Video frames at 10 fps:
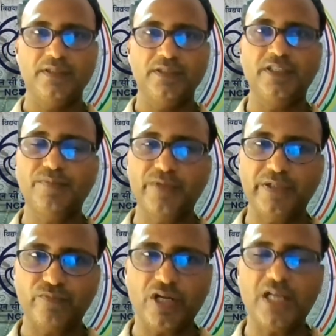the
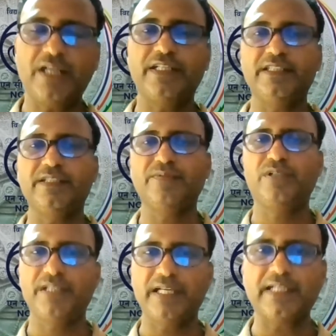different modalities,
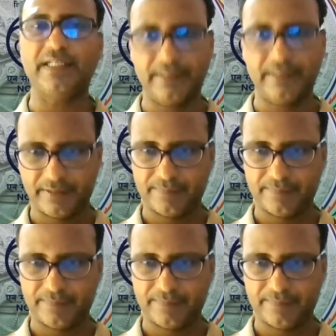different techniques.